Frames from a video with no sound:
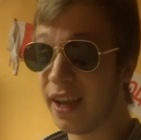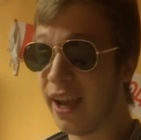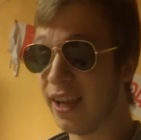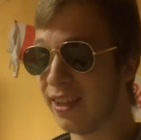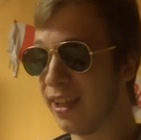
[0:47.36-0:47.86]

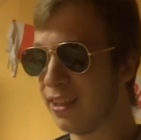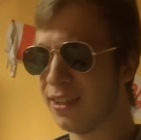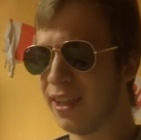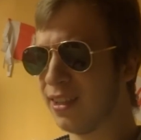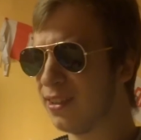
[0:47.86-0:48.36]
And
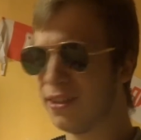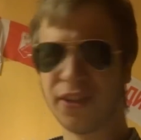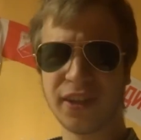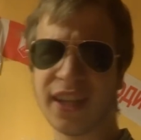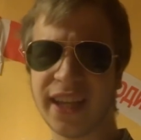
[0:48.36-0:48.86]
like
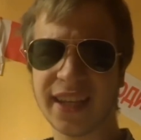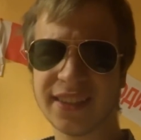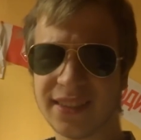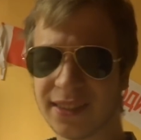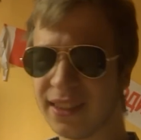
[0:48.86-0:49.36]
30
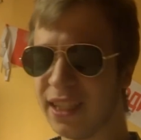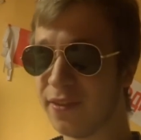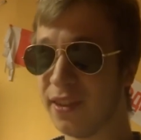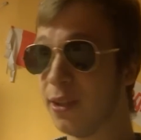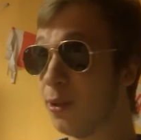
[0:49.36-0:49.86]
guests,
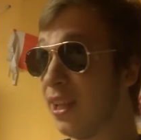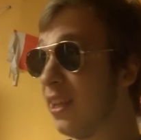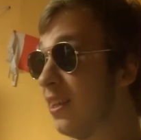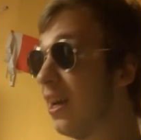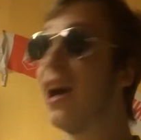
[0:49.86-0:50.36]
even
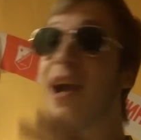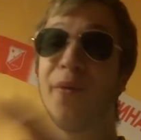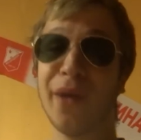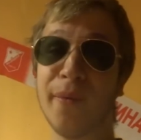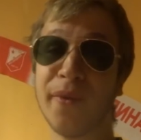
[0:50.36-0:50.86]
like
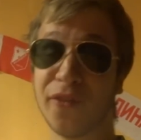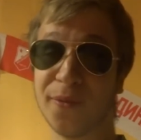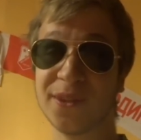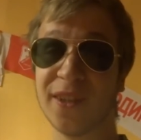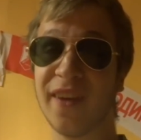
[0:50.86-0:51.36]
I'm coming
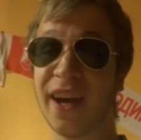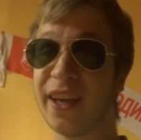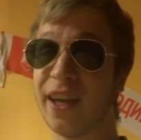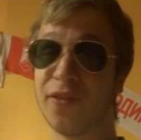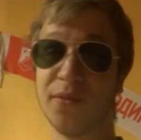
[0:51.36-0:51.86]
from
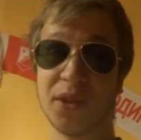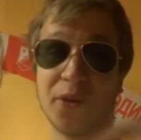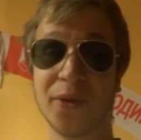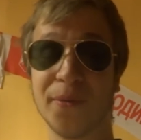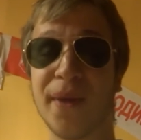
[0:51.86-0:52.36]
Slovakia, from the
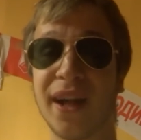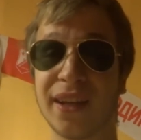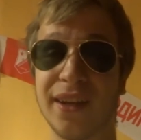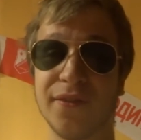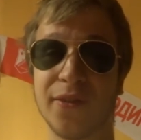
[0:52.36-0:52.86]
whole
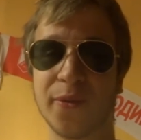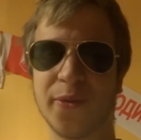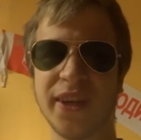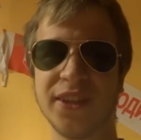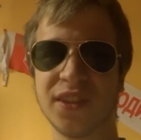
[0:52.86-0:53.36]
Balkan, from
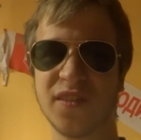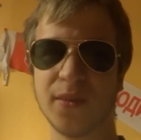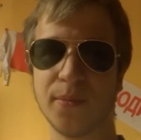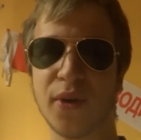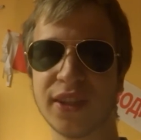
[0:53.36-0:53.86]
Croatia,
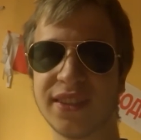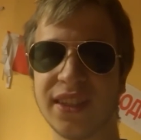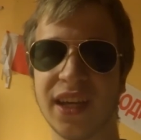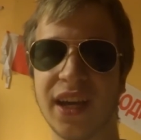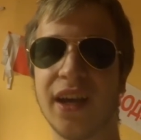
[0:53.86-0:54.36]
from
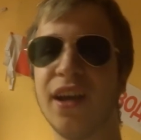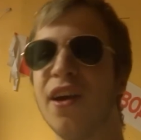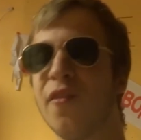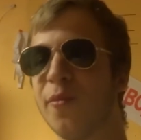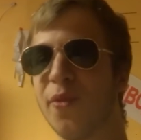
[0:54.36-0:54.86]
Bosnia,
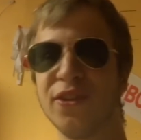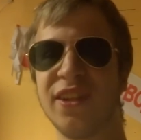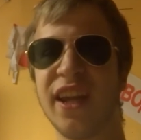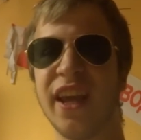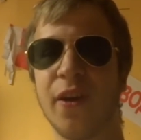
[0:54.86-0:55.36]
from
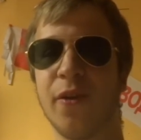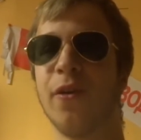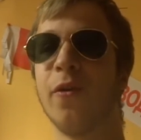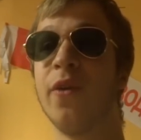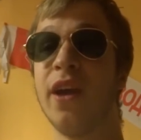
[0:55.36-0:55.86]

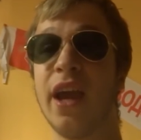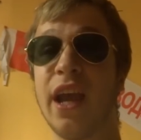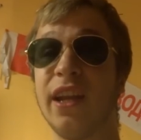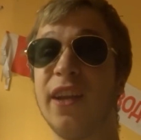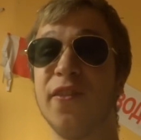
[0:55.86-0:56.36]
Montenegro,
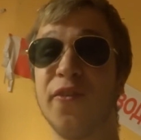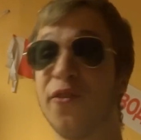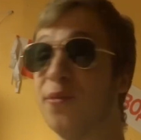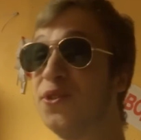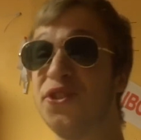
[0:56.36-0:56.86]
and even
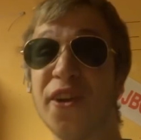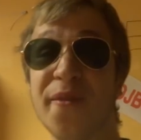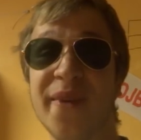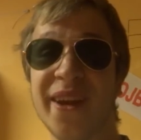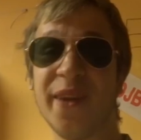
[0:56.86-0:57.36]
from
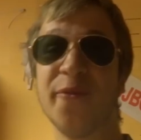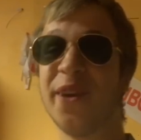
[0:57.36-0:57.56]
Germany.